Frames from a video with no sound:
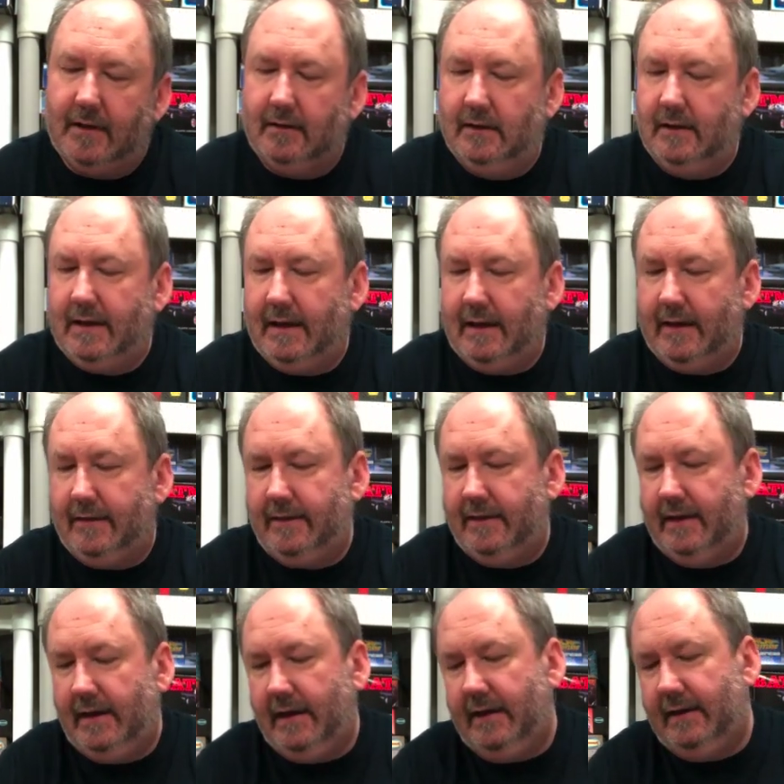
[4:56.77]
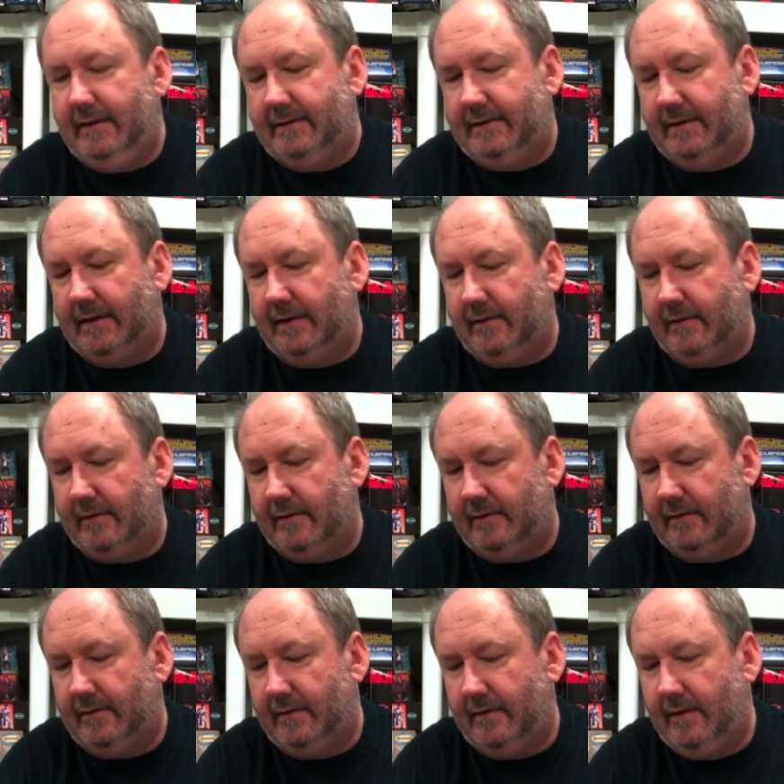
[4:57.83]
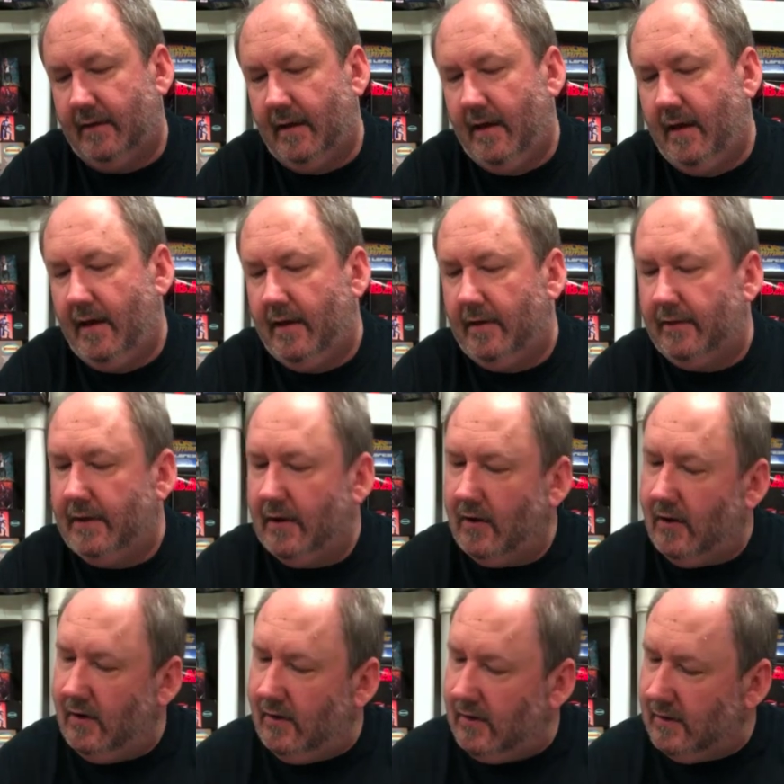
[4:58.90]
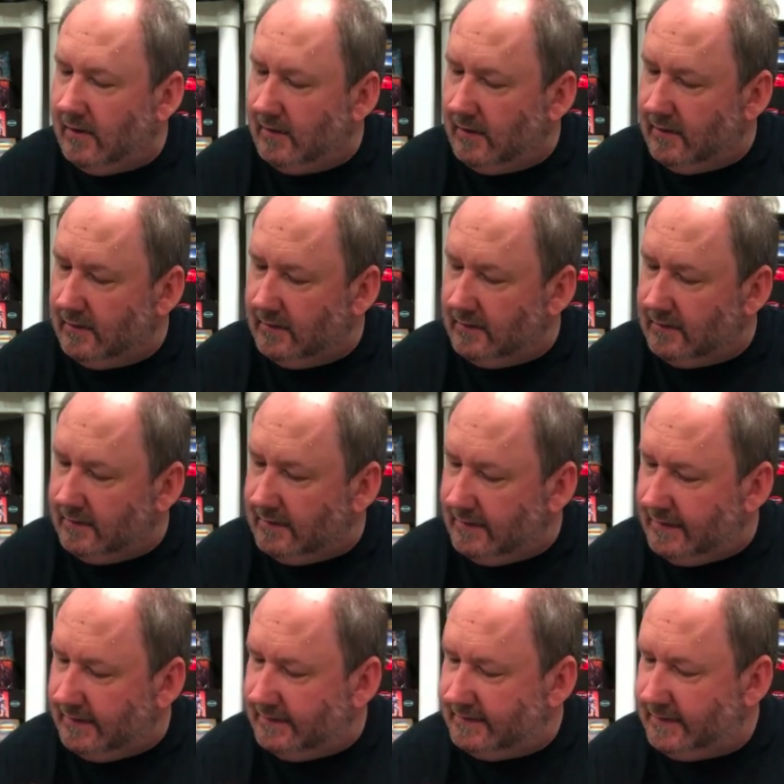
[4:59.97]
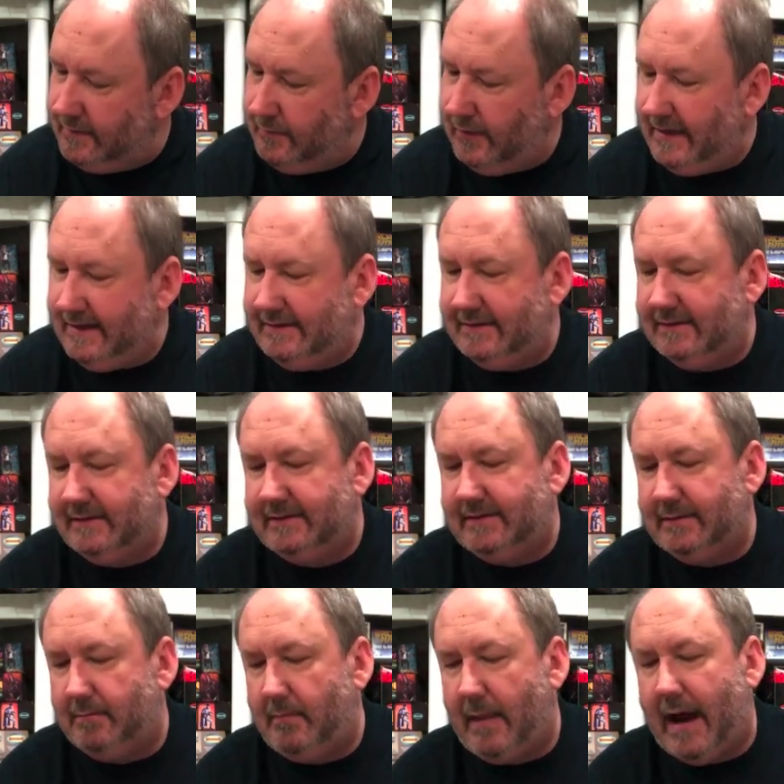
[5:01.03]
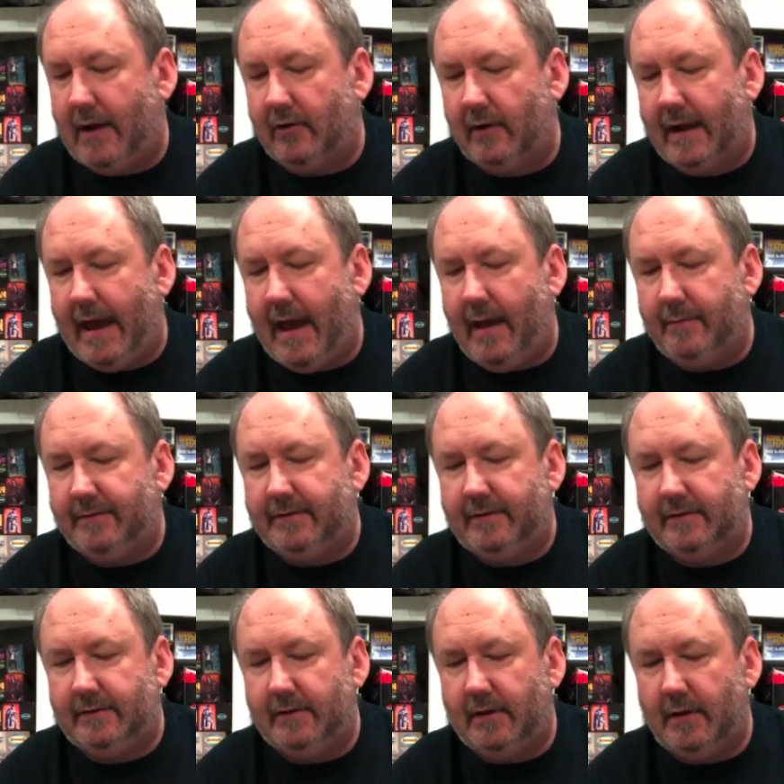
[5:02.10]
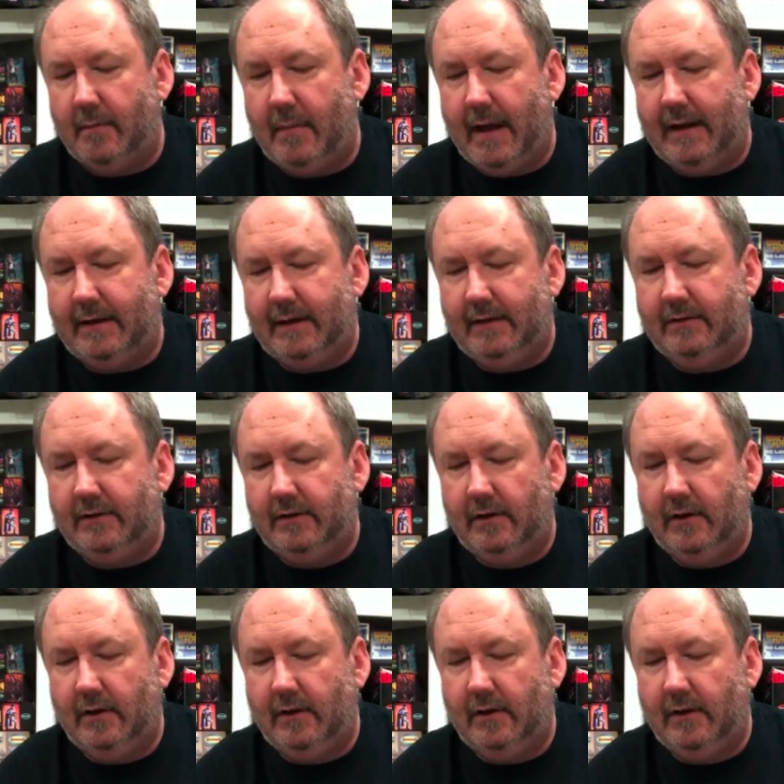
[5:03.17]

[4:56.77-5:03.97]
Looking at these, there are in some places some minor gaps, so you might need to